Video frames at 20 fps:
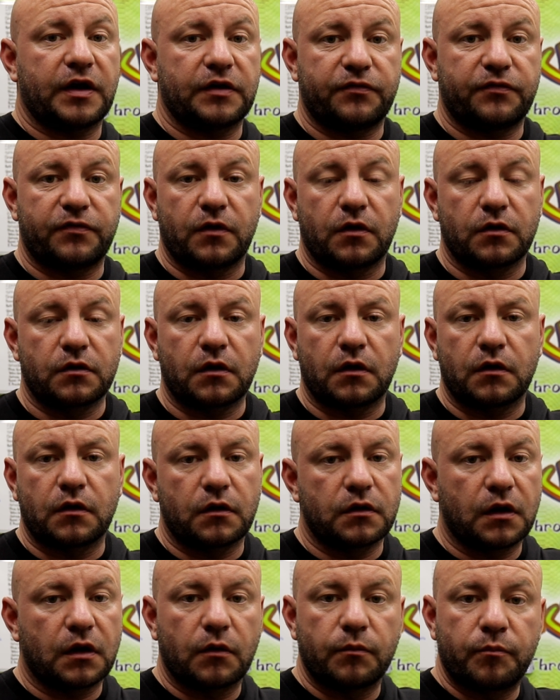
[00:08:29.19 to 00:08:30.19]
I've had for like
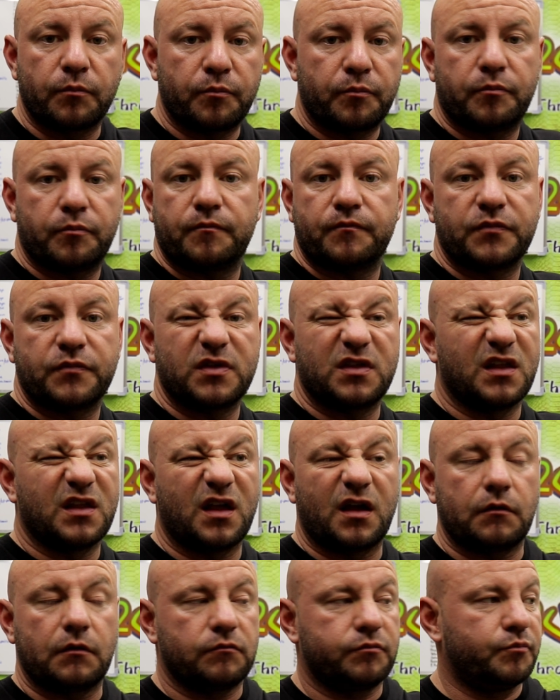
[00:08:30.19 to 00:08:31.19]
you know,
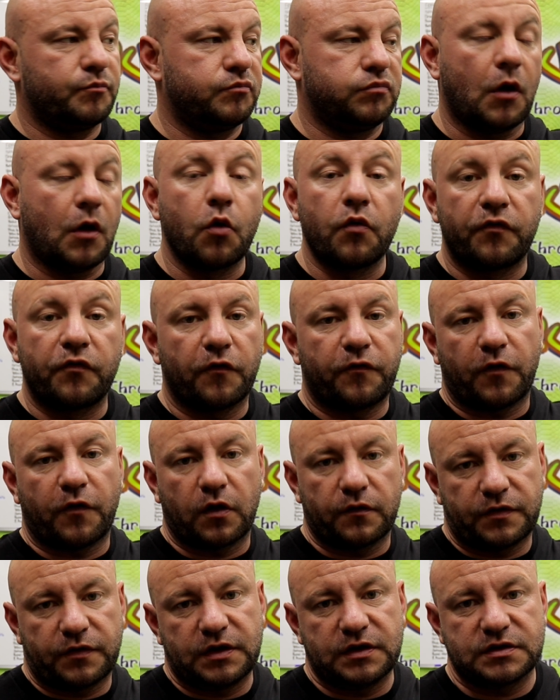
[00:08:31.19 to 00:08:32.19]
over
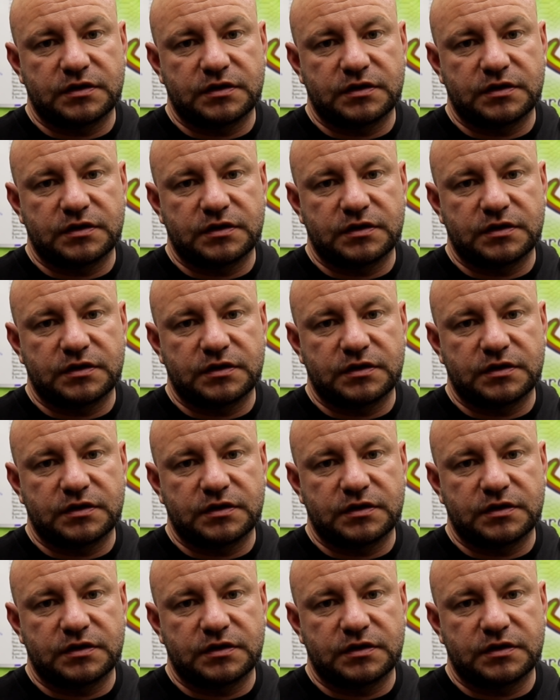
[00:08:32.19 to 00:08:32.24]
5